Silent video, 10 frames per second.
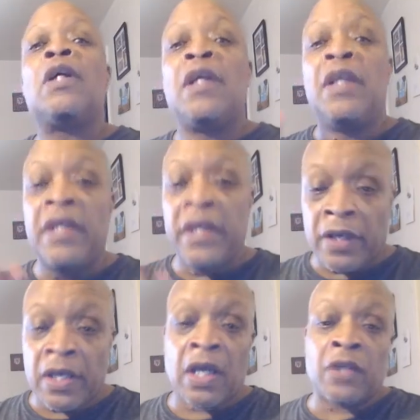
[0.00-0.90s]

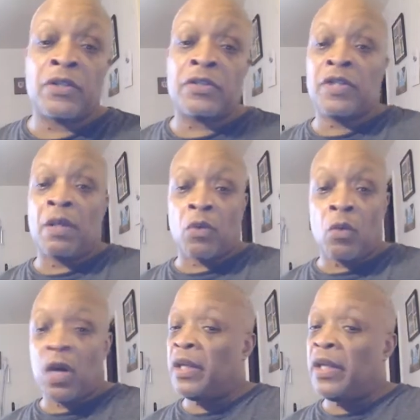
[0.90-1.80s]
Neocolor is number
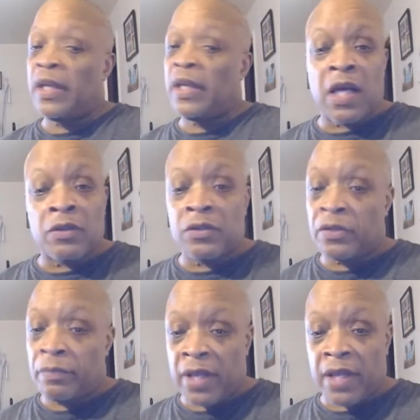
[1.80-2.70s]
one. Neocolor is
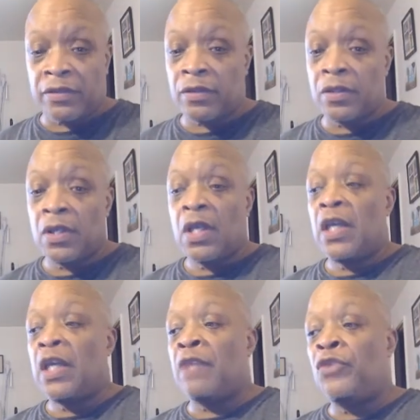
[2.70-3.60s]
the best.
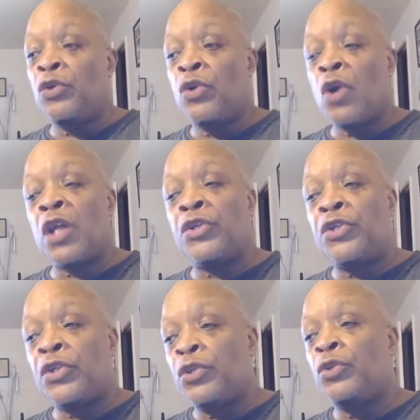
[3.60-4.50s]
If you're going to
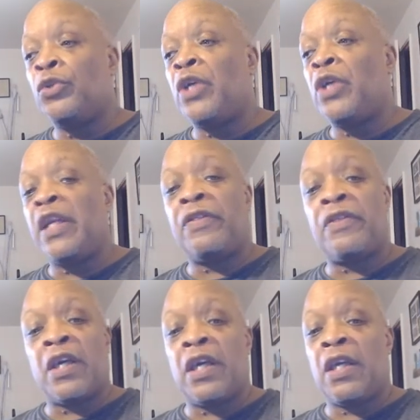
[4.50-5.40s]
do
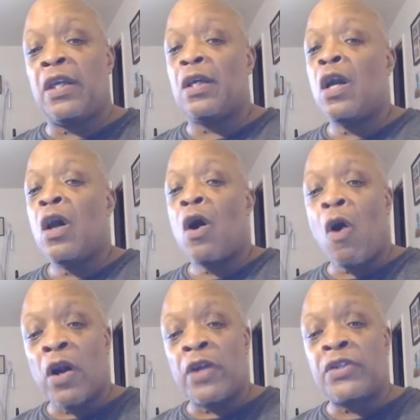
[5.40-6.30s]
anything
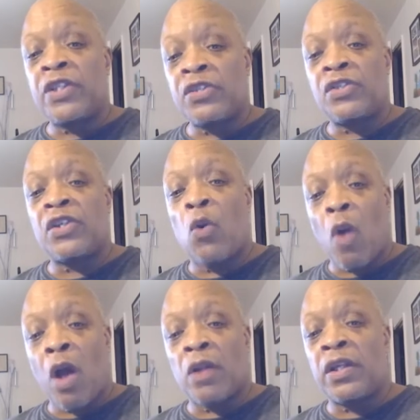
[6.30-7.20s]
artistic
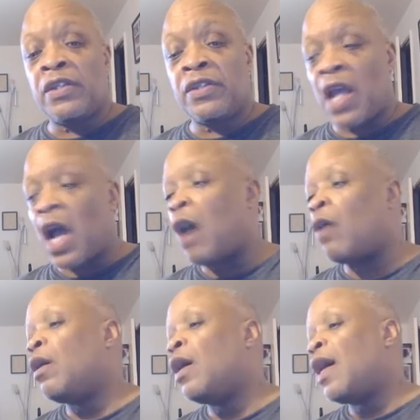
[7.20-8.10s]
quality
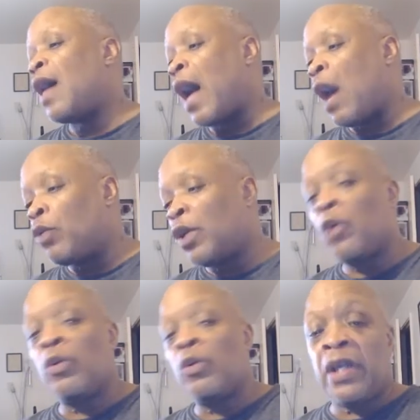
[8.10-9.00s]
style, I would go
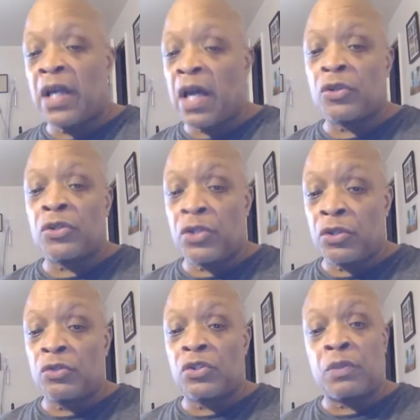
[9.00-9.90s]
with Neocolor
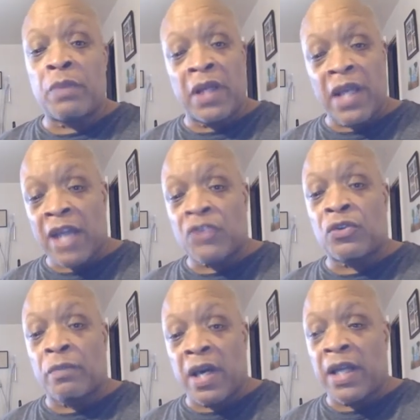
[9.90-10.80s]
too. Spend the
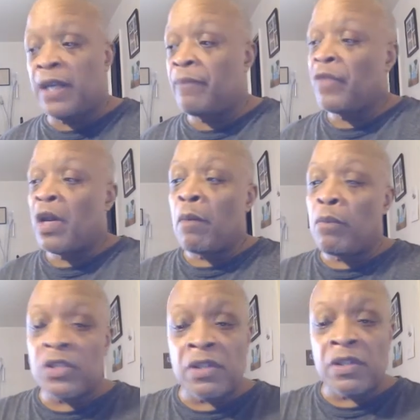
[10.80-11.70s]
extra money,
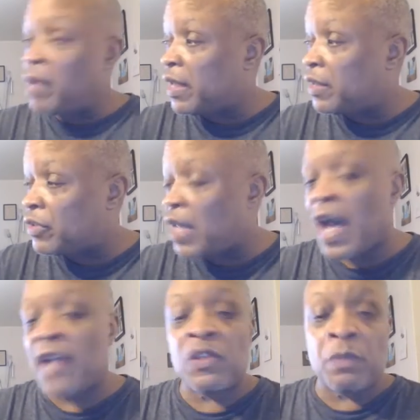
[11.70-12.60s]
put some money
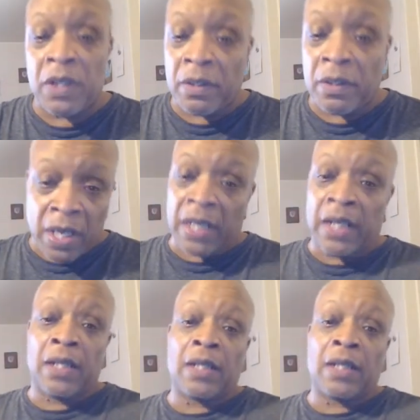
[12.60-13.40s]
aside, spend the money,